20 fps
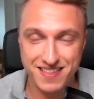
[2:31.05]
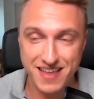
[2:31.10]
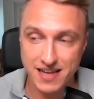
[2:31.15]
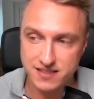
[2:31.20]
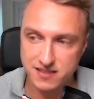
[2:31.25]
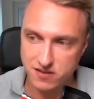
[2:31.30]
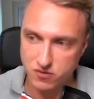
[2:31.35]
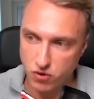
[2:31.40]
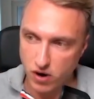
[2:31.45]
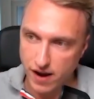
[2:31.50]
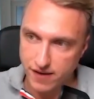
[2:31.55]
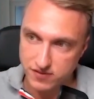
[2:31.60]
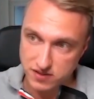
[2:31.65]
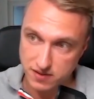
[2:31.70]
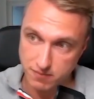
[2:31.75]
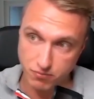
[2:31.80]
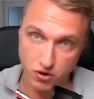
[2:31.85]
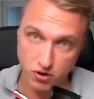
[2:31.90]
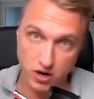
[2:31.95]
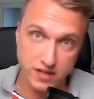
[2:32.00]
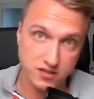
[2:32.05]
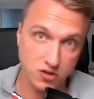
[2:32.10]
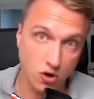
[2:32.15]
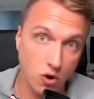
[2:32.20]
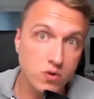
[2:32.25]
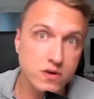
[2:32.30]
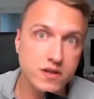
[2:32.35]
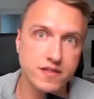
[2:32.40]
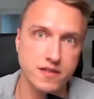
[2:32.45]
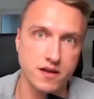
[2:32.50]
That drives the price
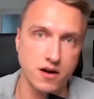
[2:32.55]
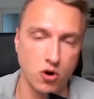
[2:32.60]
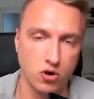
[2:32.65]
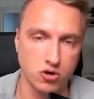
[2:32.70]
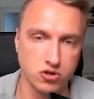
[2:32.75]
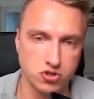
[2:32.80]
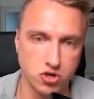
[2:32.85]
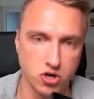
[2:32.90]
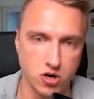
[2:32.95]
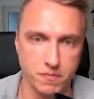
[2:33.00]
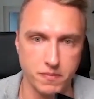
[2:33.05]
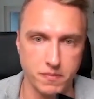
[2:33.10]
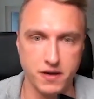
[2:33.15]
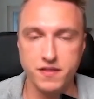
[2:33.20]
only in the long term.